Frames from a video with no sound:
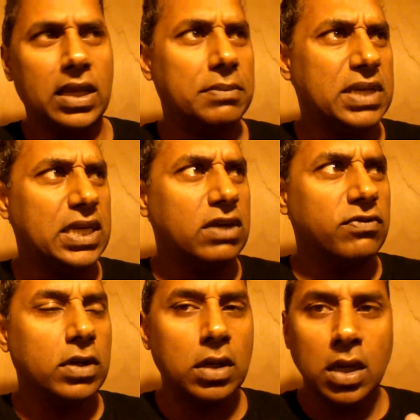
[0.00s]
I mean,
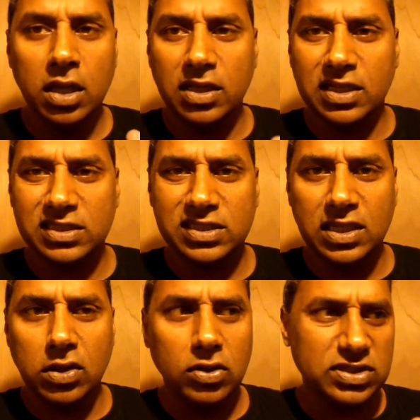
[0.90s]
even the
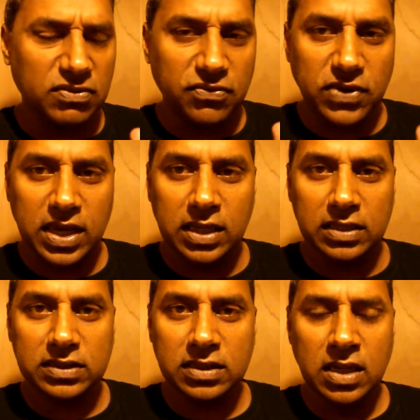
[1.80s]
casinos in
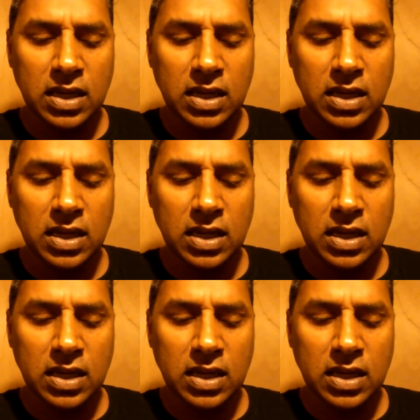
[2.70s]
Vegas,